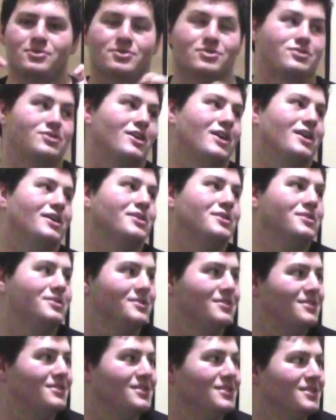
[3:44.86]

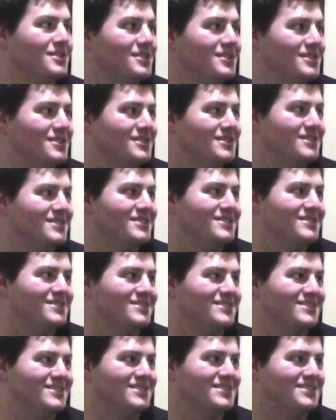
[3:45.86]

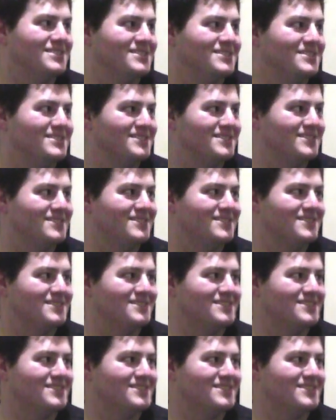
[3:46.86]
No words are spoken by the person on screen.